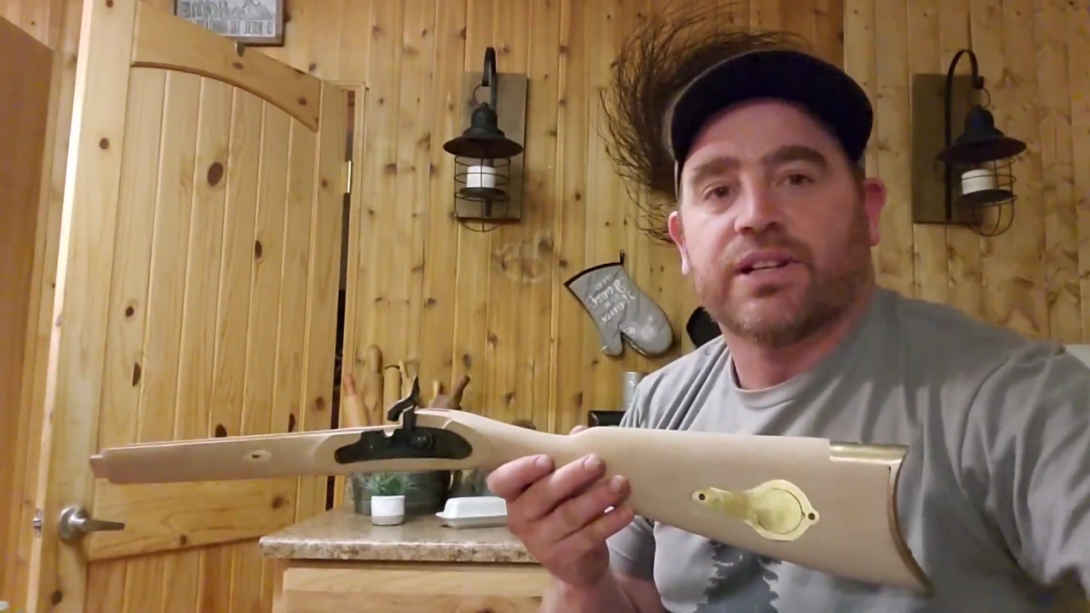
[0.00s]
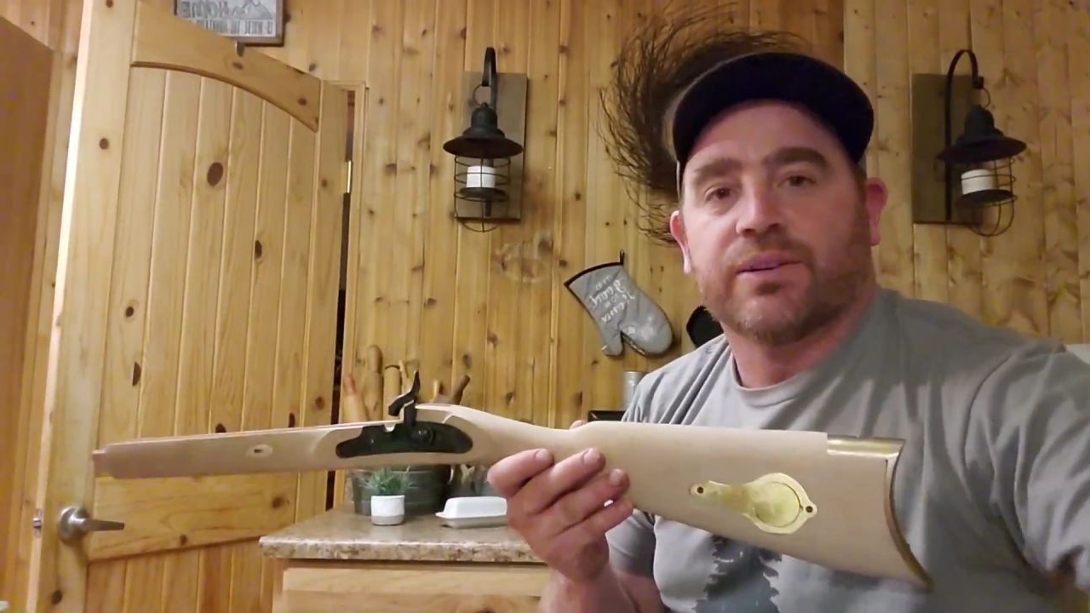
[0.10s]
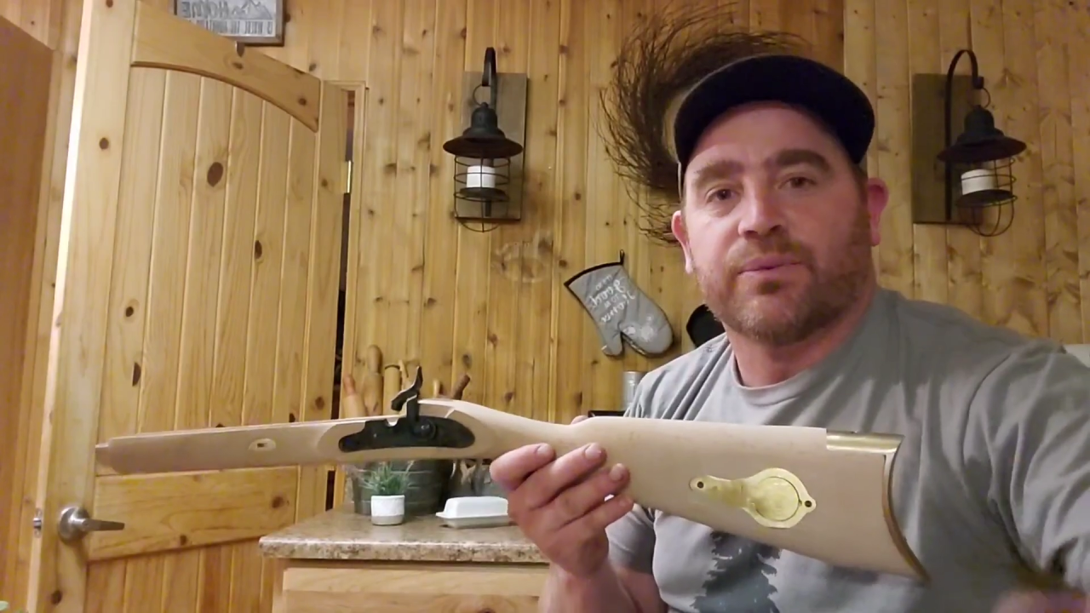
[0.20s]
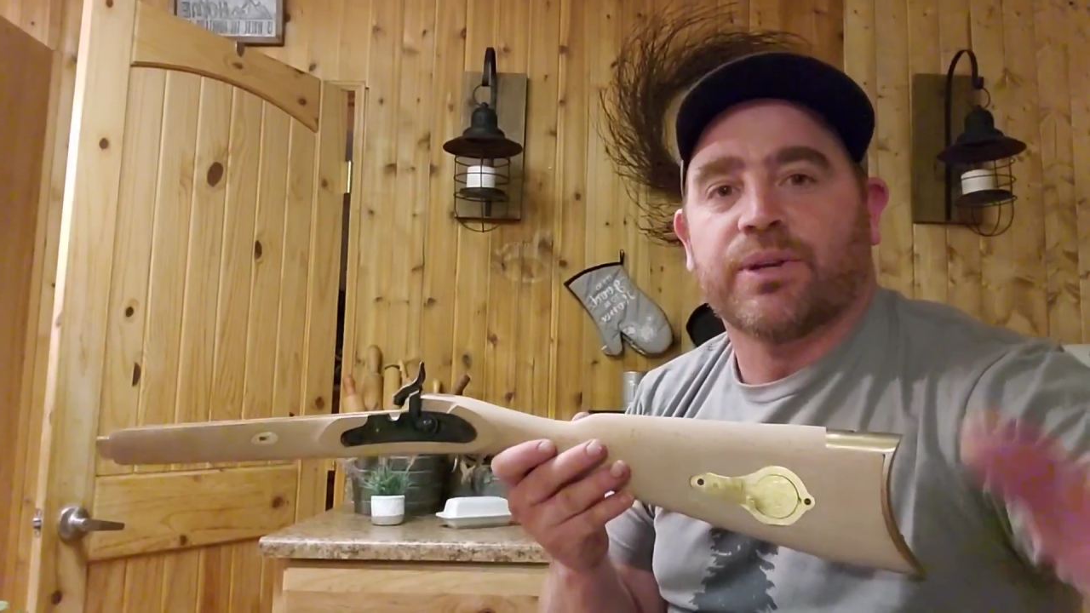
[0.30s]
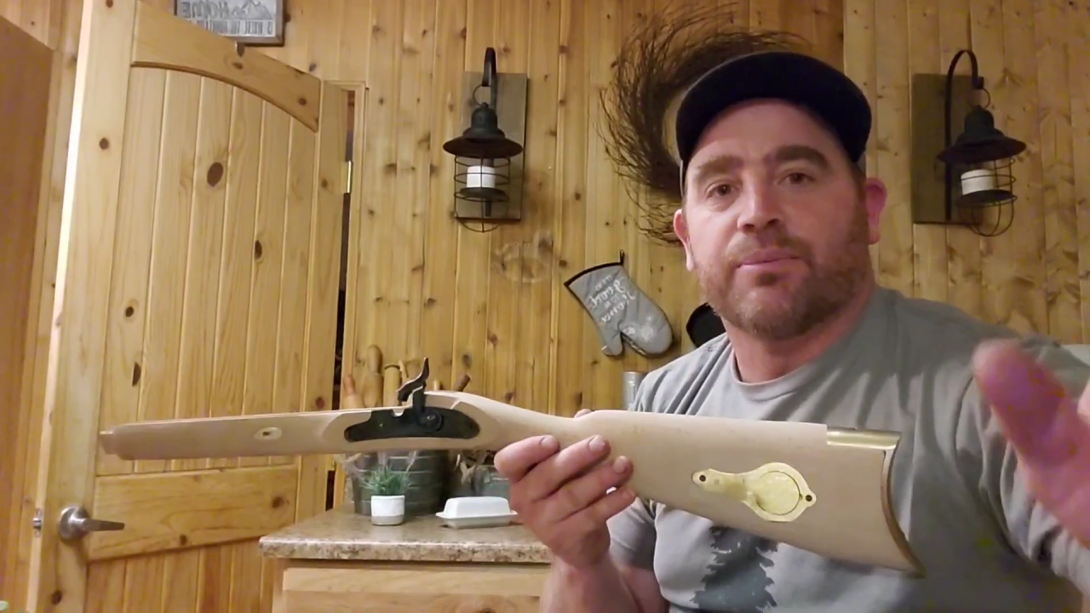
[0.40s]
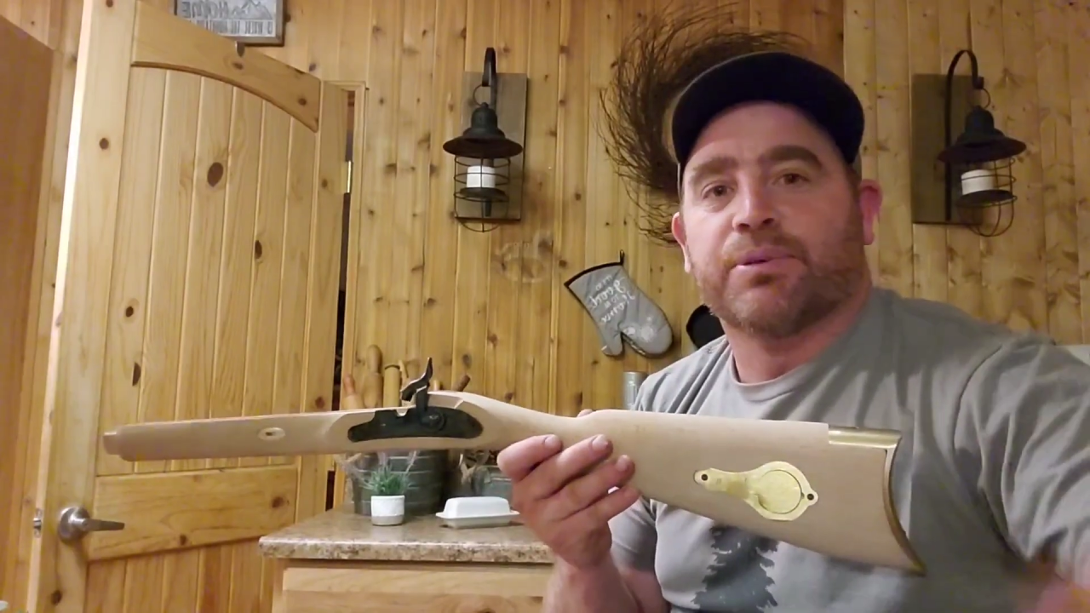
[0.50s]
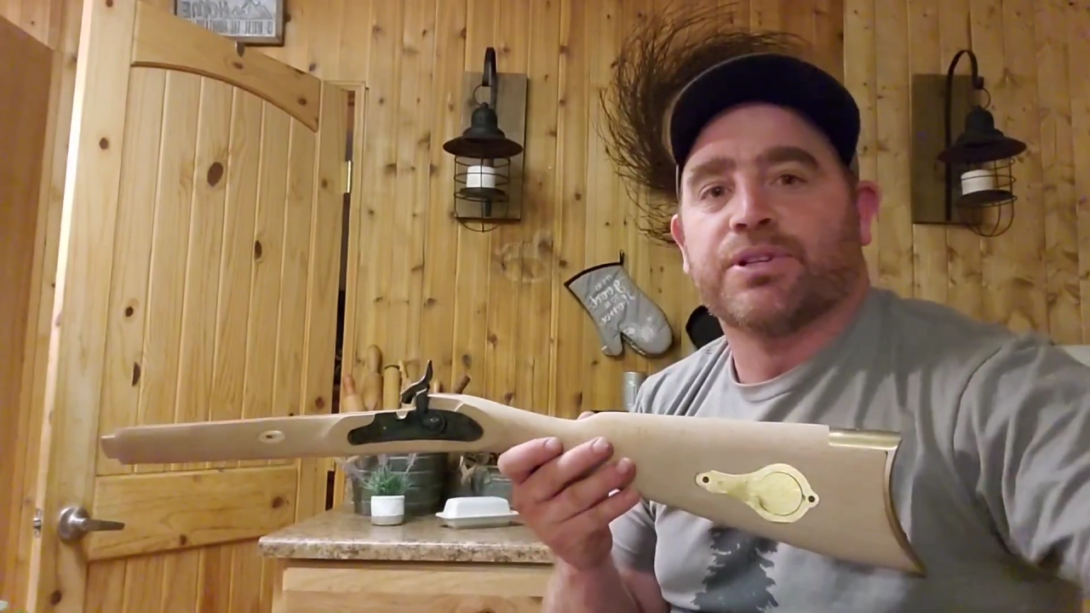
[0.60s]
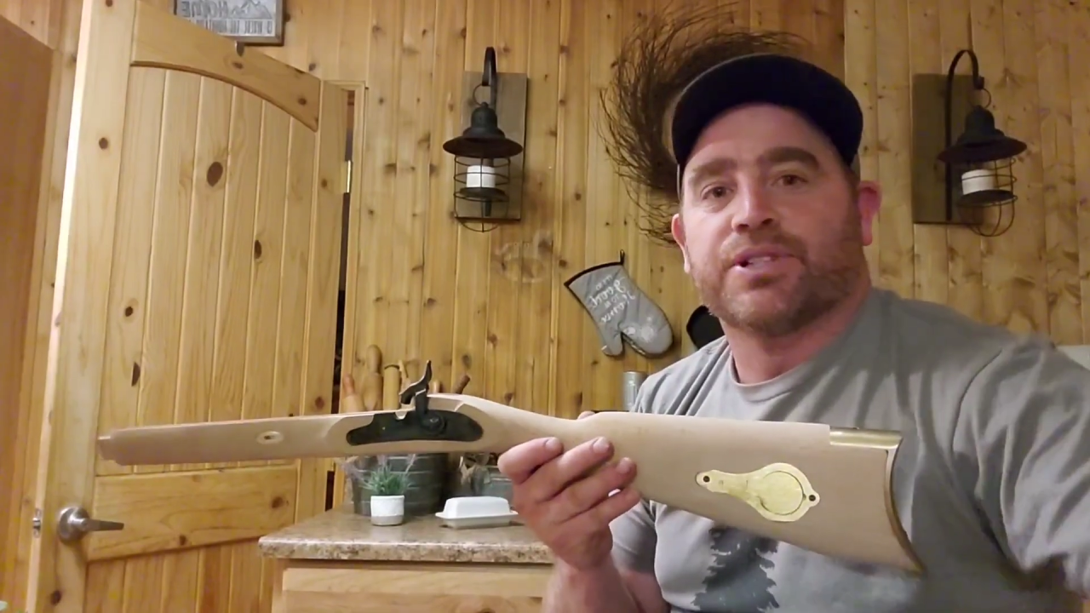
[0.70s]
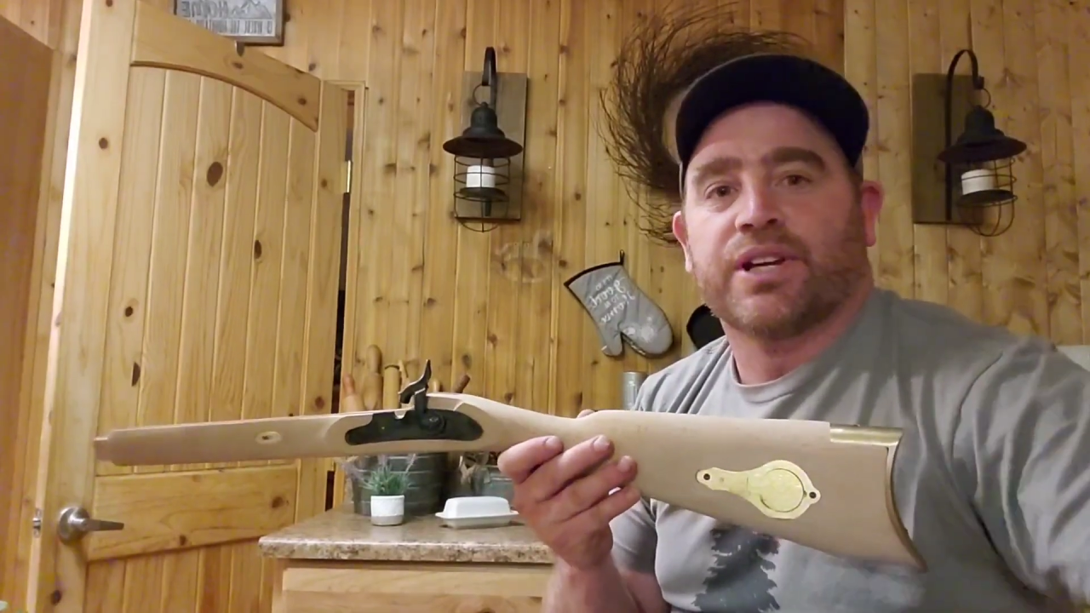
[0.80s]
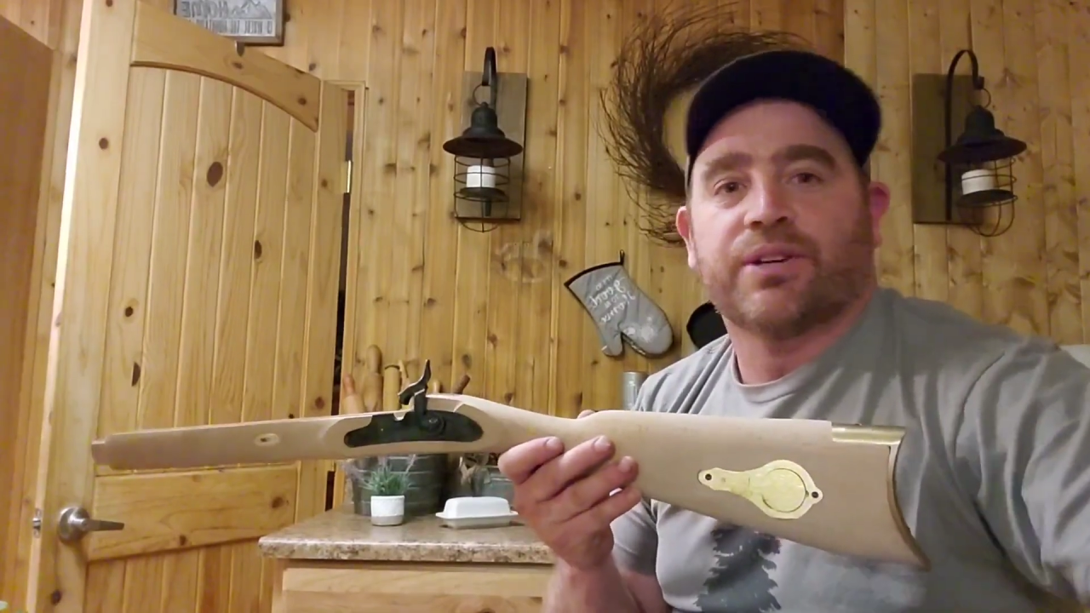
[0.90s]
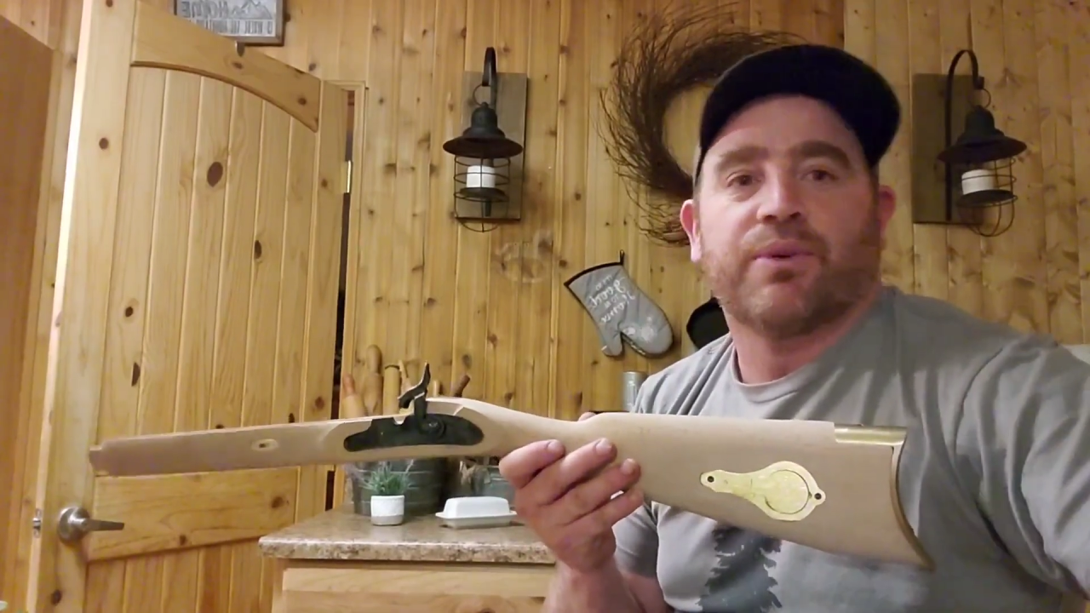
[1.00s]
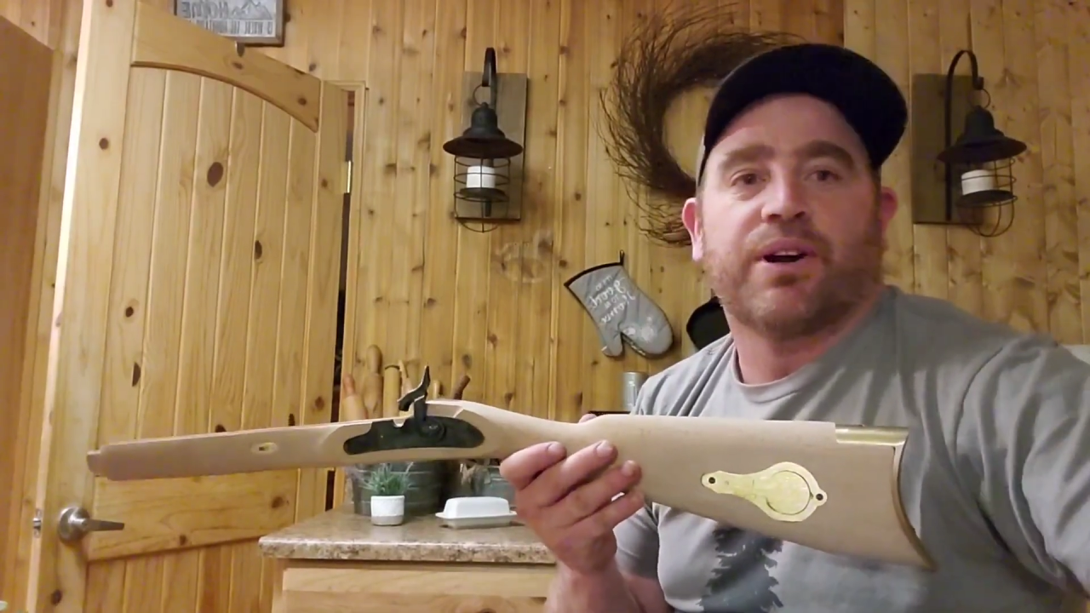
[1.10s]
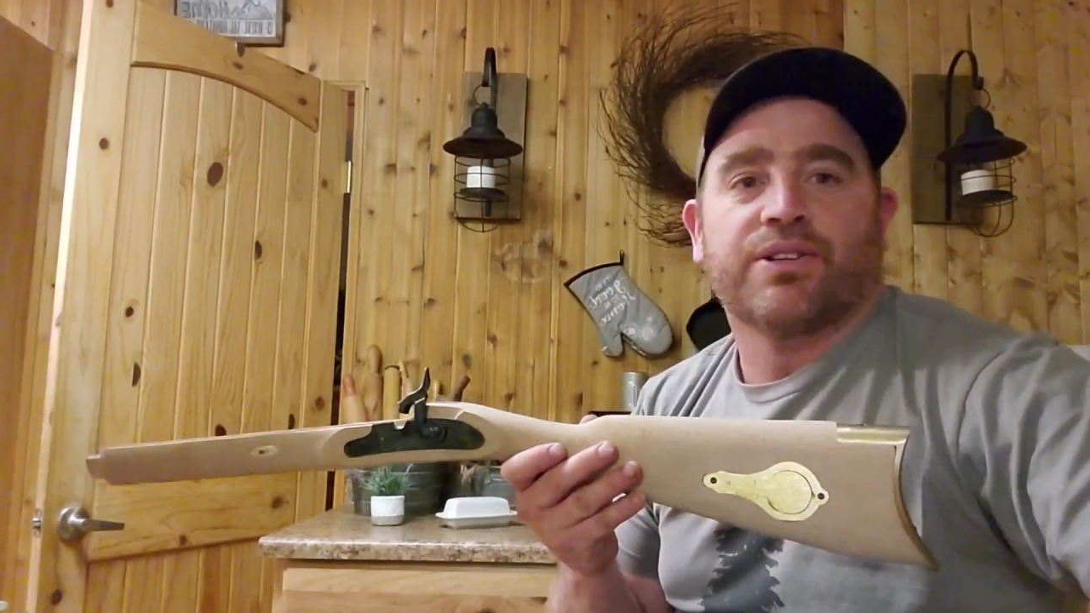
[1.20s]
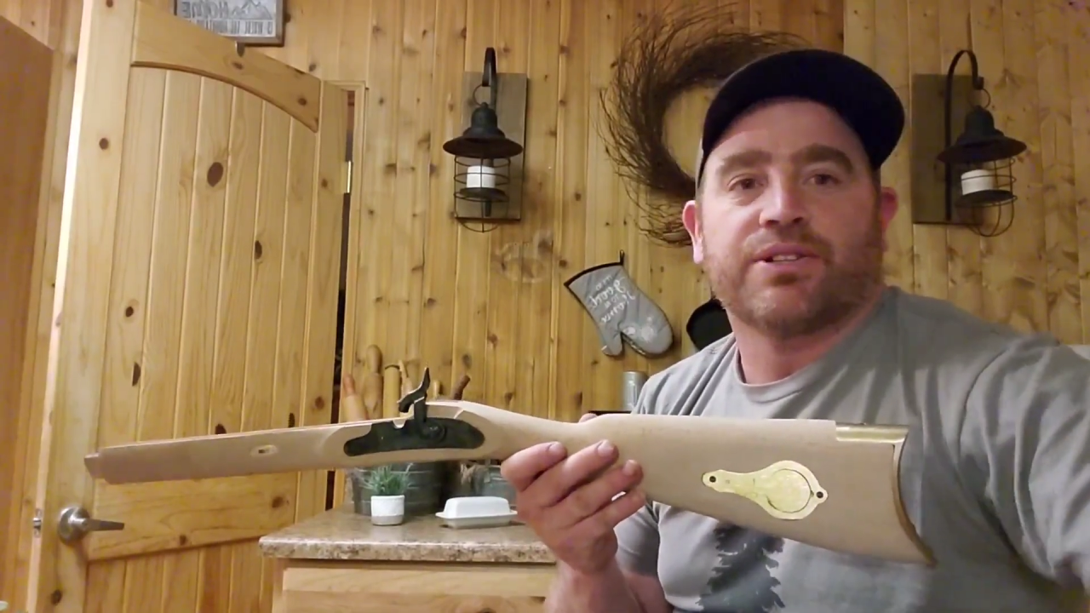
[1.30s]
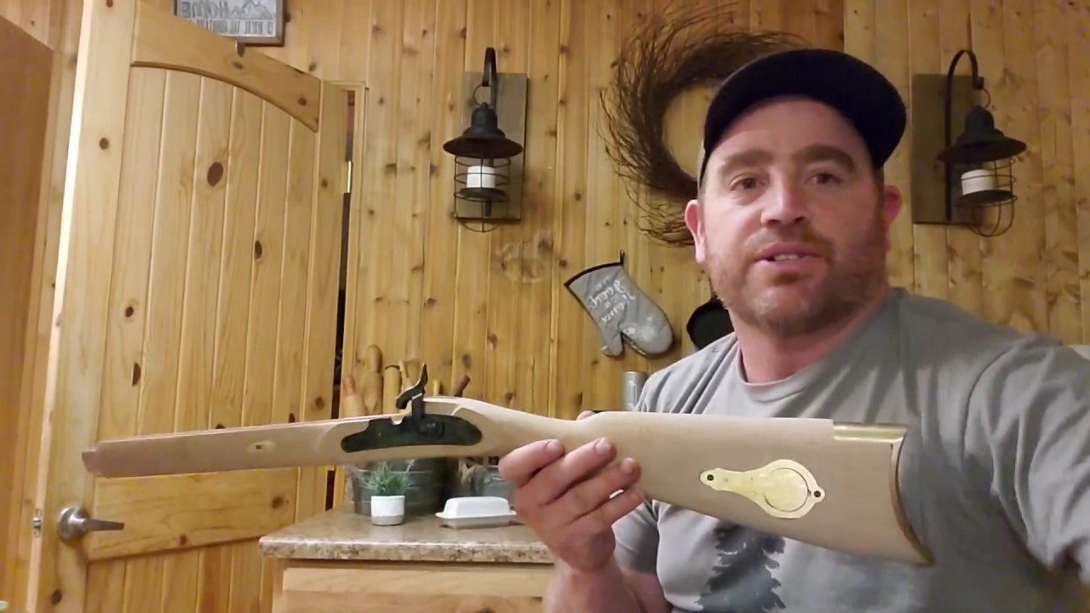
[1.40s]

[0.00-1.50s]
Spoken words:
and we appreciate you watching.